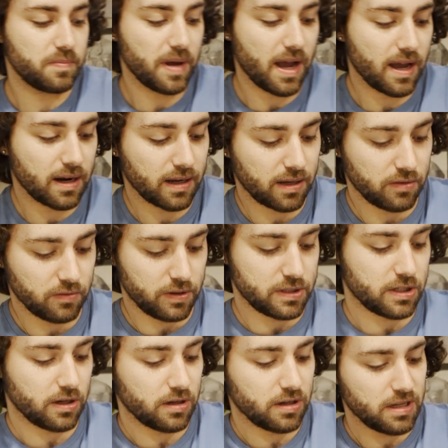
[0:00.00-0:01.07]
bad, I can
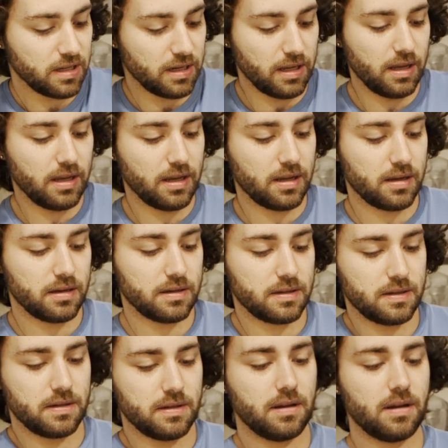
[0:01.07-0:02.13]
return it. And
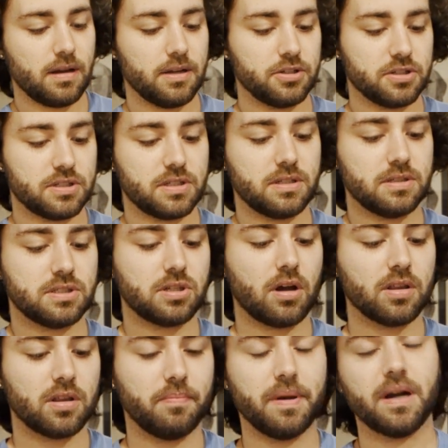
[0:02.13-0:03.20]
I just
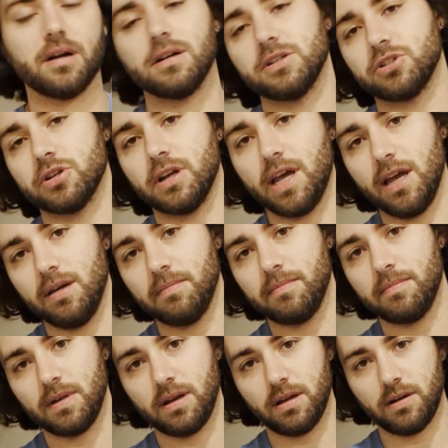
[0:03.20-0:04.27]
saw the Behringer
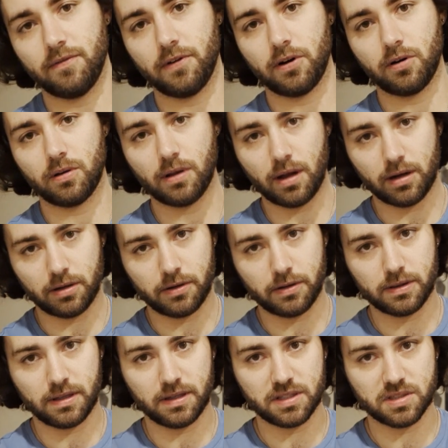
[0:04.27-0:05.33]
name and have heard a lot of
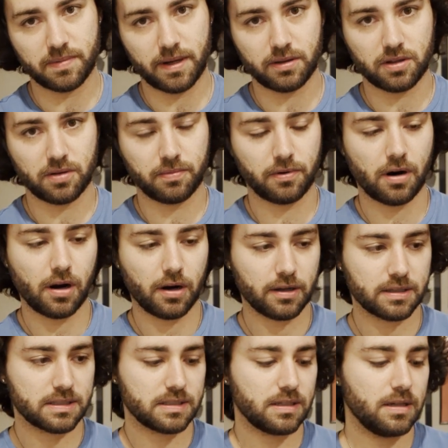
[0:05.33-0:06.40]
good things about their
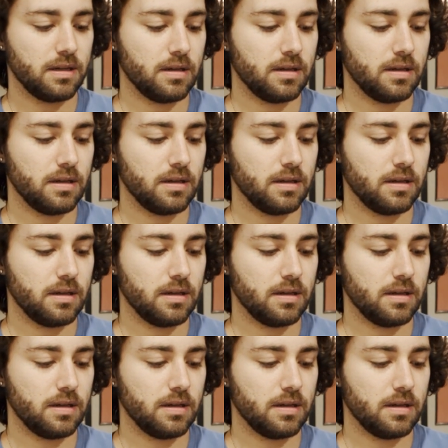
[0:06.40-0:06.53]
products.